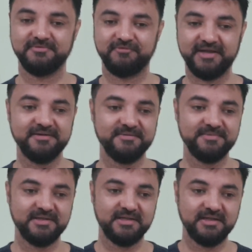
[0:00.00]
Fine.
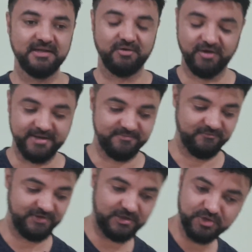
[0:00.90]
Alright,
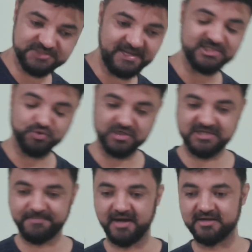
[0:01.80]
we do respect,
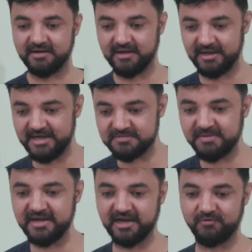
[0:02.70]
jokes apart, it's
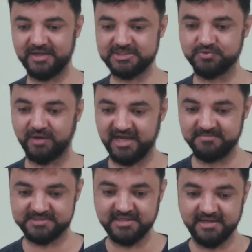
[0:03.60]
my request to
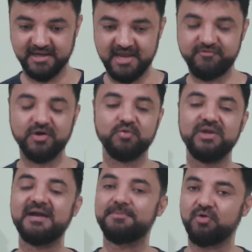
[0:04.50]
IIMs. If you are
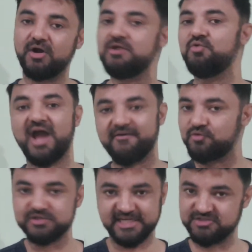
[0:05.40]
going abroad, you
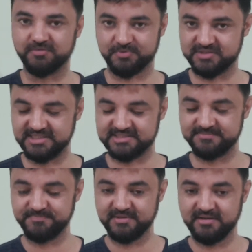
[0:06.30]
have to change your
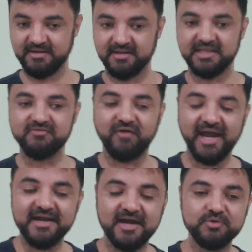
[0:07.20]
process. Then
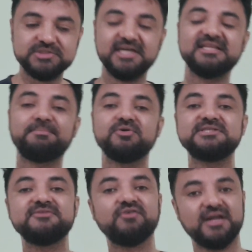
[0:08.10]
why can't you change the
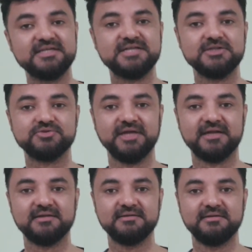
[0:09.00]
process for us also,
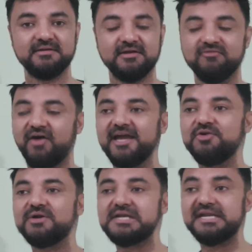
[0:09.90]
yaar? Why
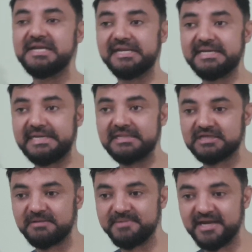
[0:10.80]
you're
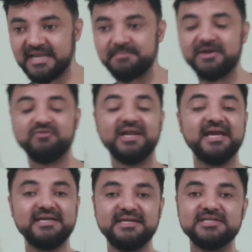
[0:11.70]
discriminating between
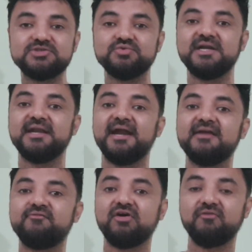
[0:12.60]
an Indian student
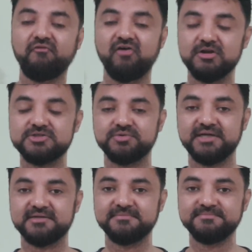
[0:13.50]
and a foreign
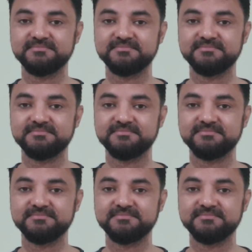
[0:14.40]
student?